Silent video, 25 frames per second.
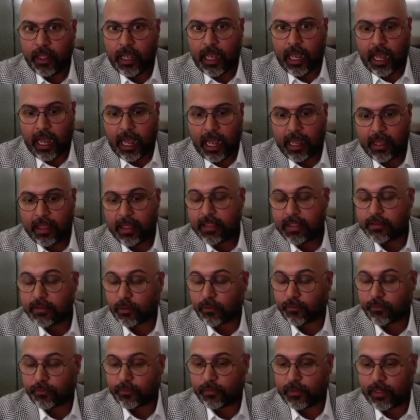And
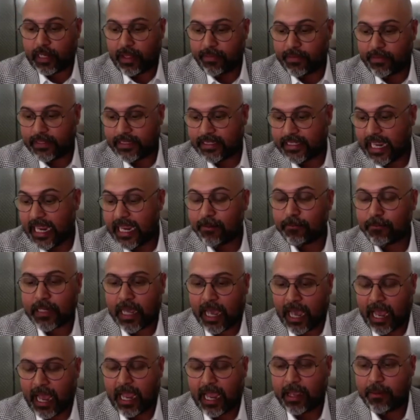sort of at the same
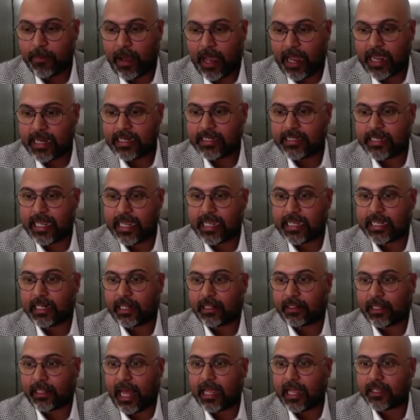time, I had taken a
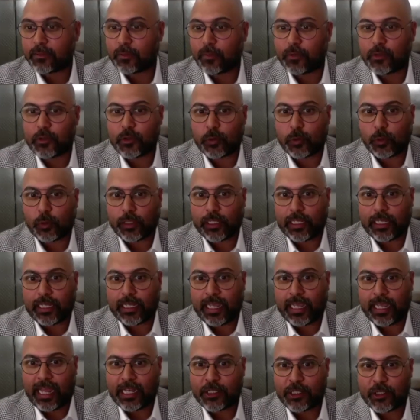class with
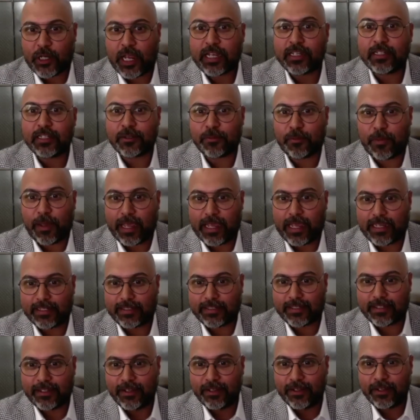Julie at
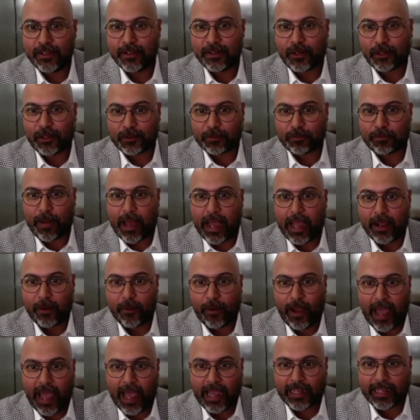GenSpace called
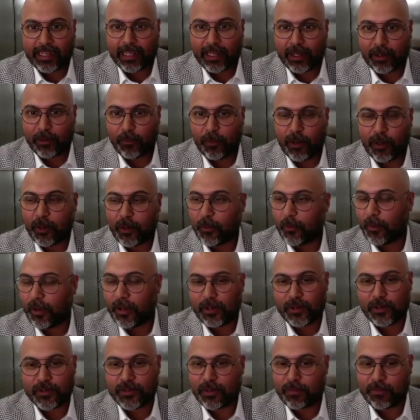Biohacking 101
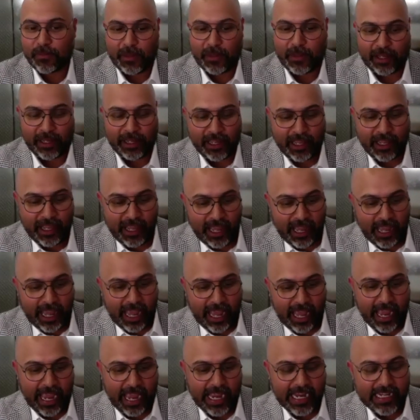or something.
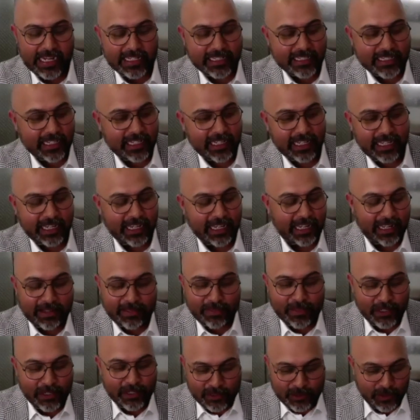And
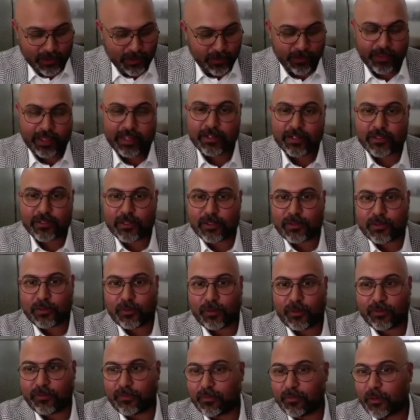the two things just
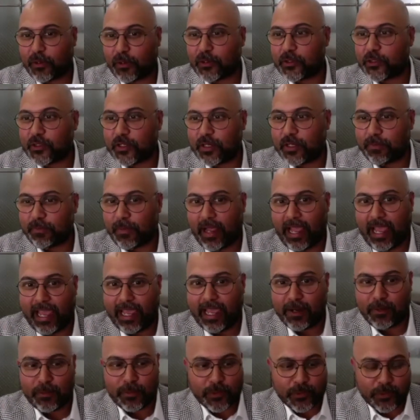sort of merged in my
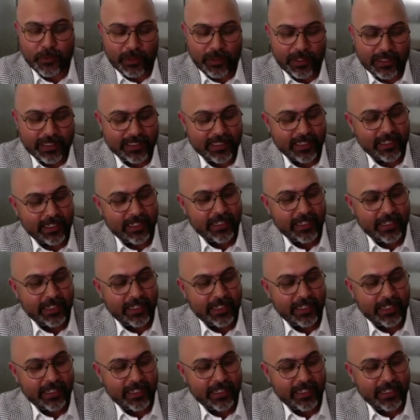head, which was,